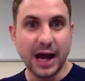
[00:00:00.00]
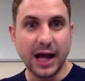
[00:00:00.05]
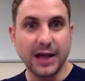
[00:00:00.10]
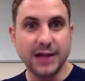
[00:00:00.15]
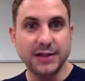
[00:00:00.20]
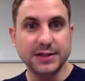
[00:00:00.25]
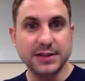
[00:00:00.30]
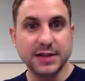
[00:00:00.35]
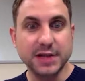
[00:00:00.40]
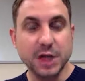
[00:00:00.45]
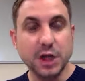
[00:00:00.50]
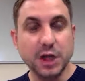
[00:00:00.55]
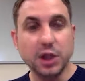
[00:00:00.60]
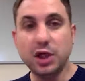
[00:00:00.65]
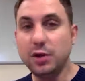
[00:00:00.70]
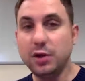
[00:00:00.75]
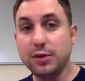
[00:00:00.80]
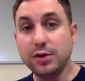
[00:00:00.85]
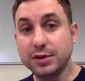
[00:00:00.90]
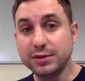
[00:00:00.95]
and
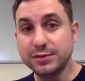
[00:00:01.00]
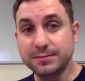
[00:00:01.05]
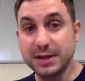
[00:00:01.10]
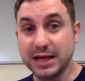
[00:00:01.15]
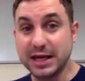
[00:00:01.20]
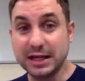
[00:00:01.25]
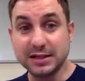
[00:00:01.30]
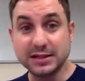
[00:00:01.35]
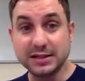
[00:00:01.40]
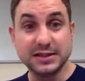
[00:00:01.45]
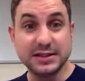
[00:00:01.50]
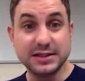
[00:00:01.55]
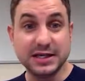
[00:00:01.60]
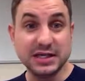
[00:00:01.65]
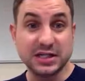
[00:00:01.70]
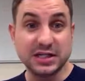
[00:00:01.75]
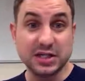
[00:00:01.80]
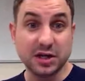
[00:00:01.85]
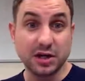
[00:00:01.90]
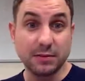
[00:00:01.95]
you can begin to
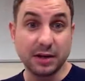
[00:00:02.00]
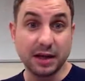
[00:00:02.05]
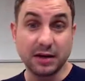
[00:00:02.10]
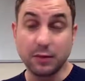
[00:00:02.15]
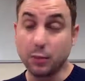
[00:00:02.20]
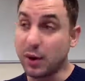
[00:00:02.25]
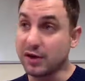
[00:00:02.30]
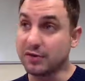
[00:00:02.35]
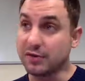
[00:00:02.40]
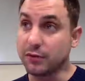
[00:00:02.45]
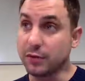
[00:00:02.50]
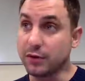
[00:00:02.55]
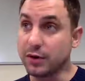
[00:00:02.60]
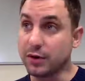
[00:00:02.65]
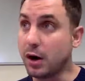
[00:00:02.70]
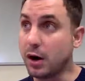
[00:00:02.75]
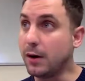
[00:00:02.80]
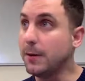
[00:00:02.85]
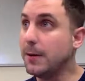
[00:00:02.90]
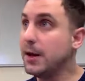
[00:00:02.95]
determine whether or
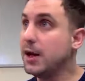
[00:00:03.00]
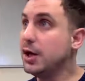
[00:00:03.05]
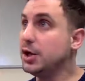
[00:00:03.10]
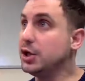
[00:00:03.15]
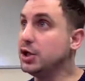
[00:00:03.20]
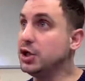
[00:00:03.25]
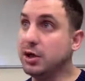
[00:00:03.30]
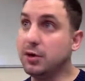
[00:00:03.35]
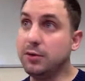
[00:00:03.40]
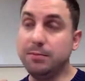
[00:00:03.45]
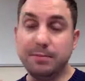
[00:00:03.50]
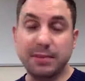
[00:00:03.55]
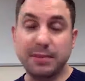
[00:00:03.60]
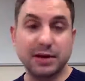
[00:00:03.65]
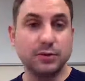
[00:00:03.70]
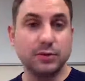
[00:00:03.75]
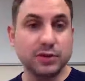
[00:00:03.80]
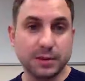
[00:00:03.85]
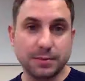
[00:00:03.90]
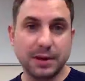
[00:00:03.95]
not you
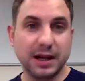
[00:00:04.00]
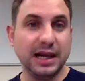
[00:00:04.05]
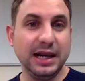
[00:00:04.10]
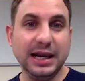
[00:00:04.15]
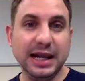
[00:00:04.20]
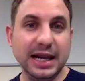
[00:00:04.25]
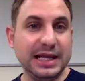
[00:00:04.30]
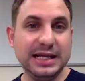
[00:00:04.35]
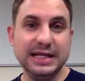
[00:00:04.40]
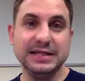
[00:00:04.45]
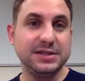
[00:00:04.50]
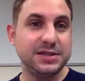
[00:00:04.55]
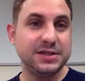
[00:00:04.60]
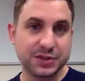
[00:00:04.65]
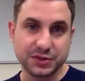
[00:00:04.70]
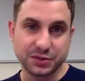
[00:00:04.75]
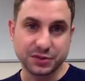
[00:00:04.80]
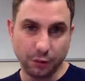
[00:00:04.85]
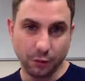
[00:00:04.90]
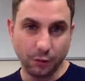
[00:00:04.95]
build up a lead
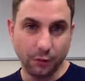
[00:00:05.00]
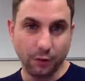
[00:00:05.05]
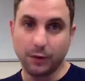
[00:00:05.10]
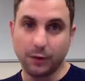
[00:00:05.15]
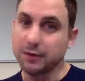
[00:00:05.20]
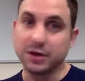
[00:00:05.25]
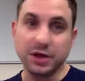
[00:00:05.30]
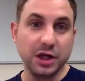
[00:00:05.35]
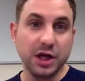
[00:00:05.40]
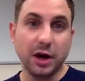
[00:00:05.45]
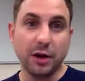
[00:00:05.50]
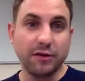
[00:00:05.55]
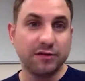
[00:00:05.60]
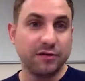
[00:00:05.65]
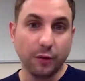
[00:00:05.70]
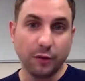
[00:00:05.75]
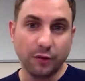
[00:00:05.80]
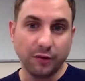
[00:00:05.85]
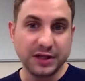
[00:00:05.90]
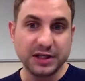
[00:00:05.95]
score you know of
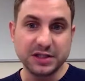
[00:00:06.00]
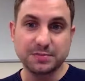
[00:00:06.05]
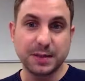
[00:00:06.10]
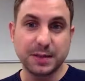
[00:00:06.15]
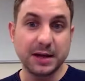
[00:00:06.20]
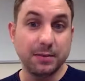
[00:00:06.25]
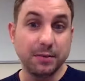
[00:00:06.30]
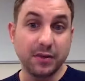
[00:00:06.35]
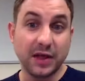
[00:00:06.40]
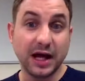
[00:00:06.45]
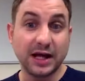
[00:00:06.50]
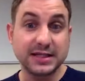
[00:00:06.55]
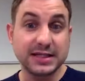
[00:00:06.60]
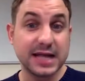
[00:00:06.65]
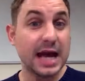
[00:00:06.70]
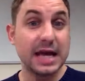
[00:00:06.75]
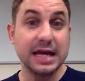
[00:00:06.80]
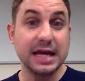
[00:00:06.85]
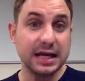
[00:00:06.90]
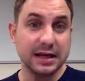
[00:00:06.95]
all these people that are
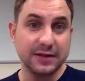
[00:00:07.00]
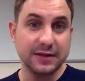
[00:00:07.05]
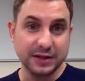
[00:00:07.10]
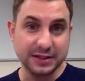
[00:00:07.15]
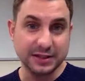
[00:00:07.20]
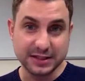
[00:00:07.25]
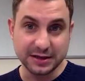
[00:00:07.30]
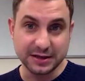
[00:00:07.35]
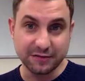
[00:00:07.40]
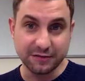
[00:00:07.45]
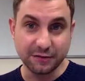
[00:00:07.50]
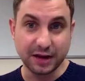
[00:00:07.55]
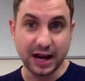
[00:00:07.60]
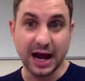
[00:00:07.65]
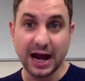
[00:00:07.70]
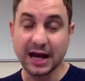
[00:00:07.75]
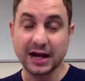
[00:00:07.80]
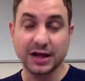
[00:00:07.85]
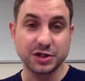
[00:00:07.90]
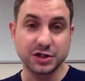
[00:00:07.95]
taking these different
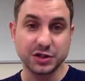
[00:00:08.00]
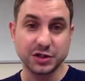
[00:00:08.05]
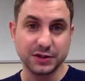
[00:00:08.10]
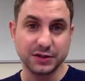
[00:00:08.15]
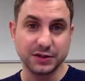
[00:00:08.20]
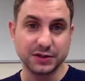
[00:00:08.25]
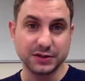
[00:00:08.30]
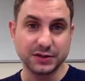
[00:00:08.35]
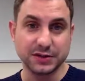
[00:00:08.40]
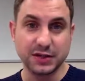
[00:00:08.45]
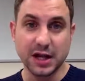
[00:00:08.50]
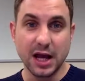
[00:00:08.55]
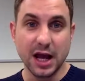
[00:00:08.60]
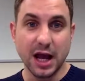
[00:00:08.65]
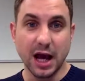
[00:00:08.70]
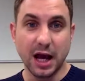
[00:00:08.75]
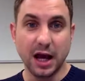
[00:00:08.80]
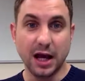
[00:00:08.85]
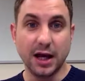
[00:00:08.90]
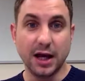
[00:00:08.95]
actions
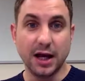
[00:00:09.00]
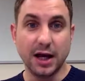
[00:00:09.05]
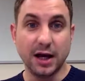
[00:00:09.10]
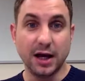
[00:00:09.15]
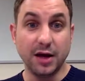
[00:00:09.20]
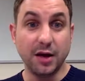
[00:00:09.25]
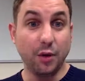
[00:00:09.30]
uh,